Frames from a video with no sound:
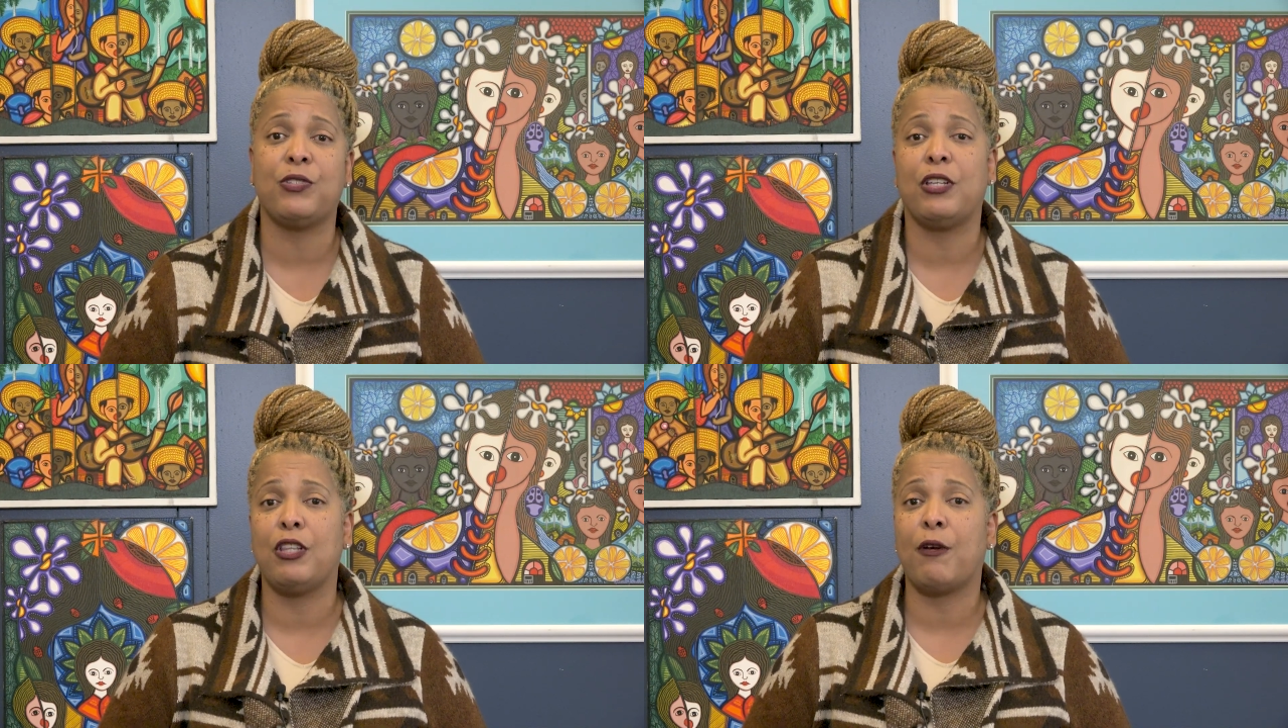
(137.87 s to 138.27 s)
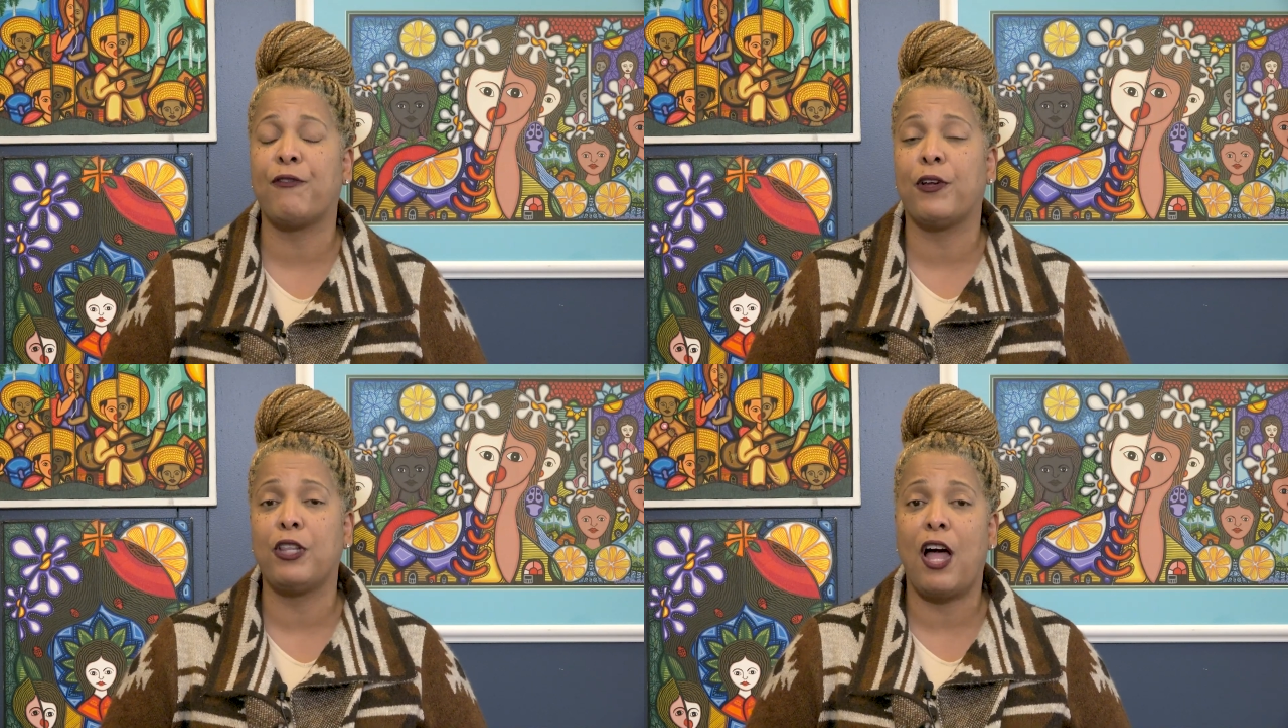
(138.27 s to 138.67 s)
to look
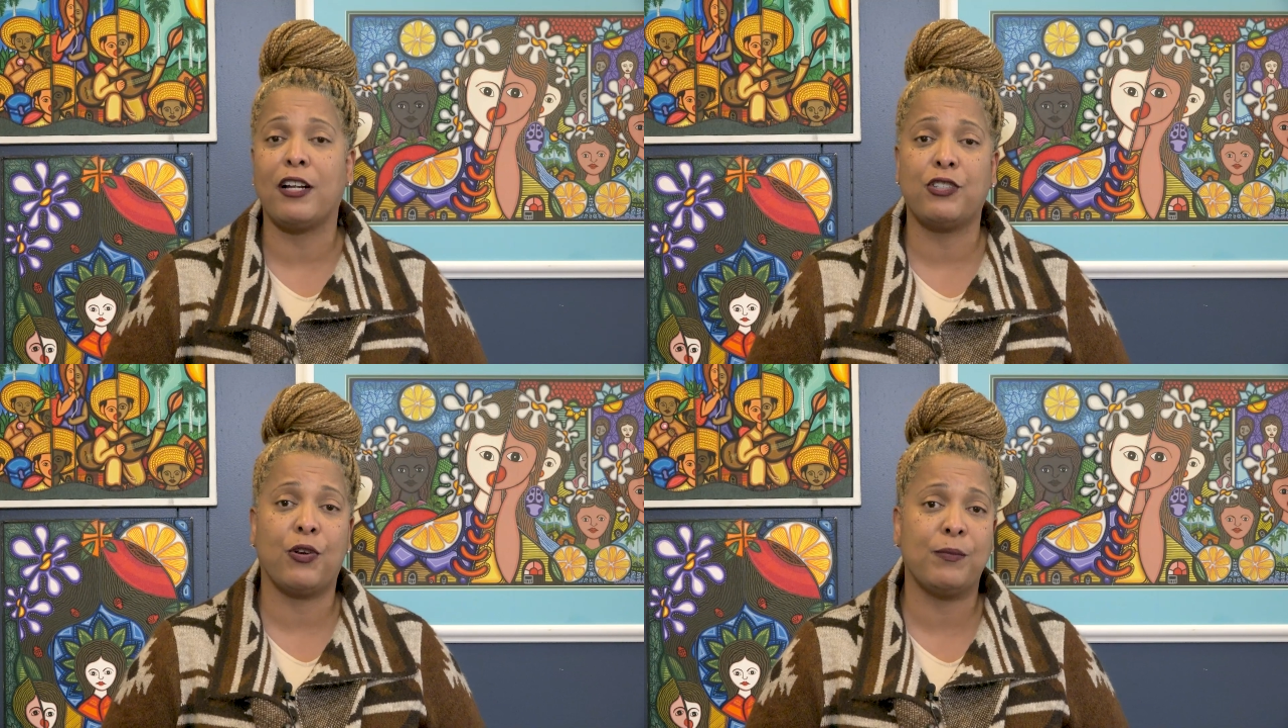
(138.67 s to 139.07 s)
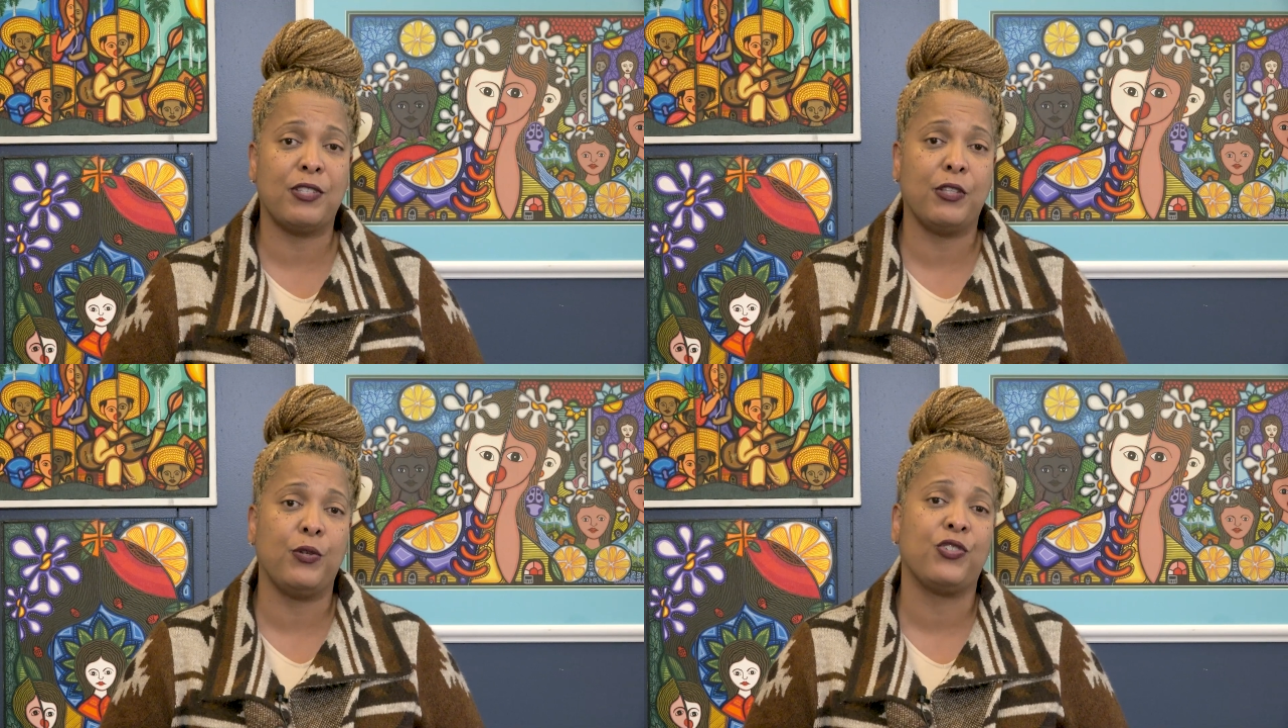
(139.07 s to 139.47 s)
for long-term
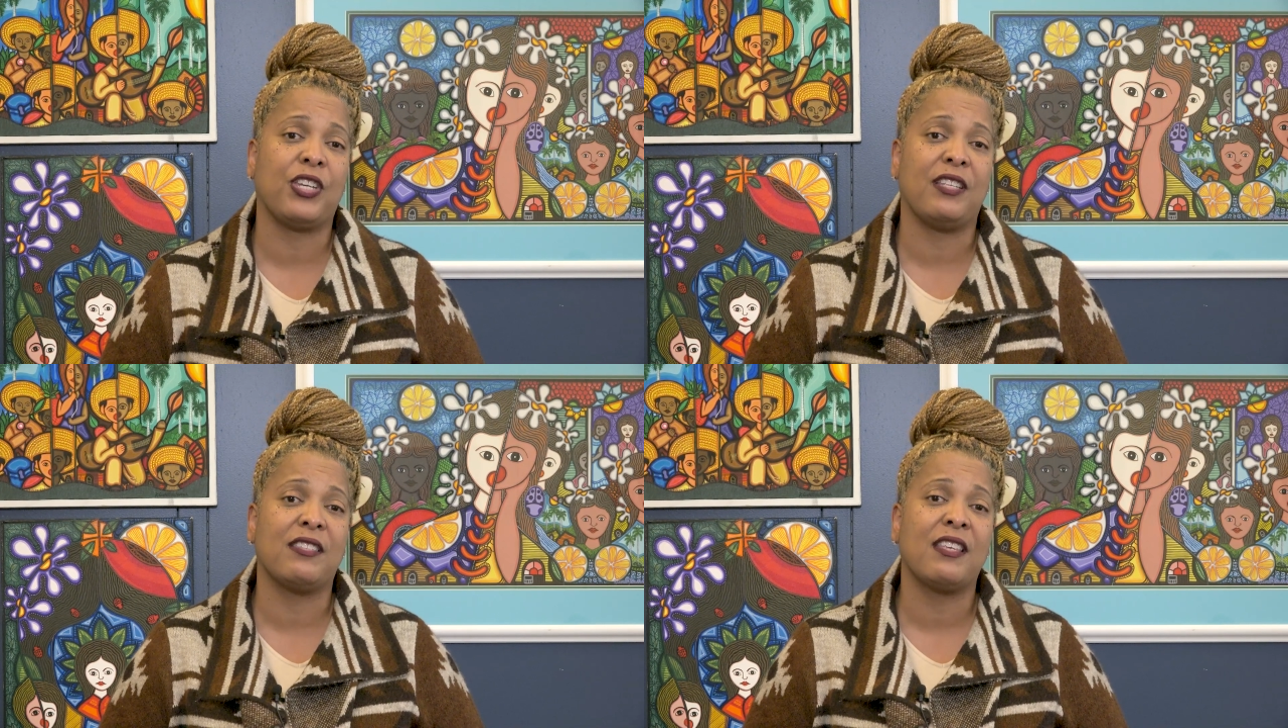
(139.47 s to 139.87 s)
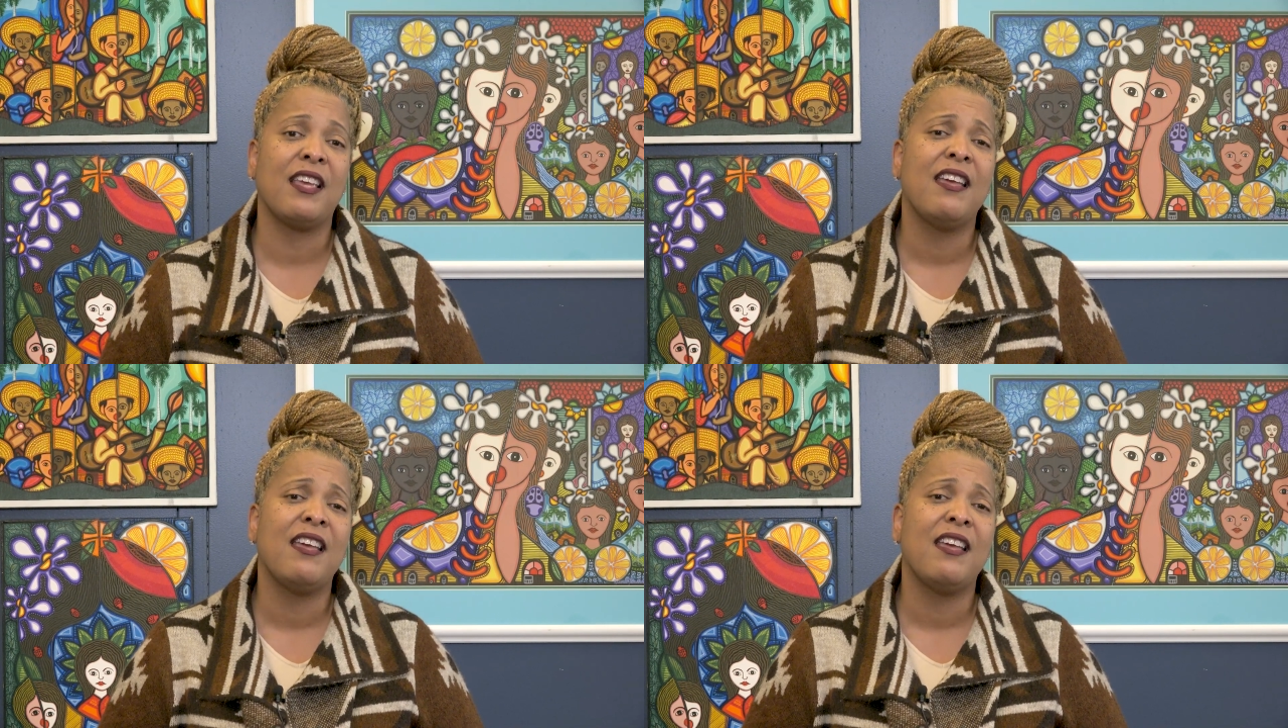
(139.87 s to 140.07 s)
solutions